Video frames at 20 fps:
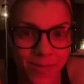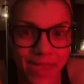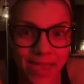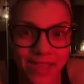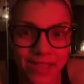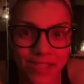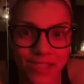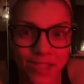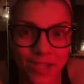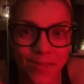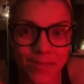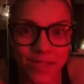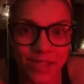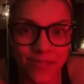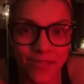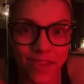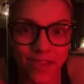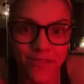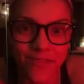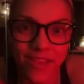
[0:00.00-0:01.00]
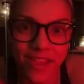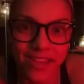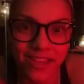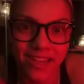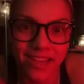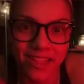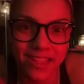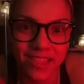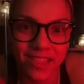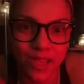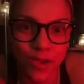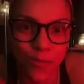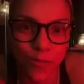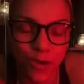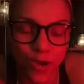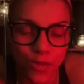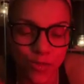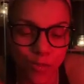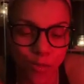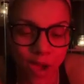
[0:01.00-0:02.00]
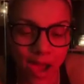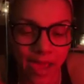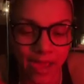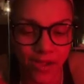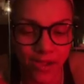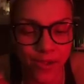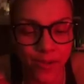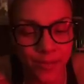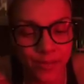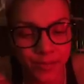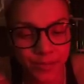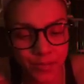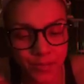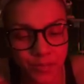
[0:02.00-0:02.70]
excerpts if I find anything worthwhile.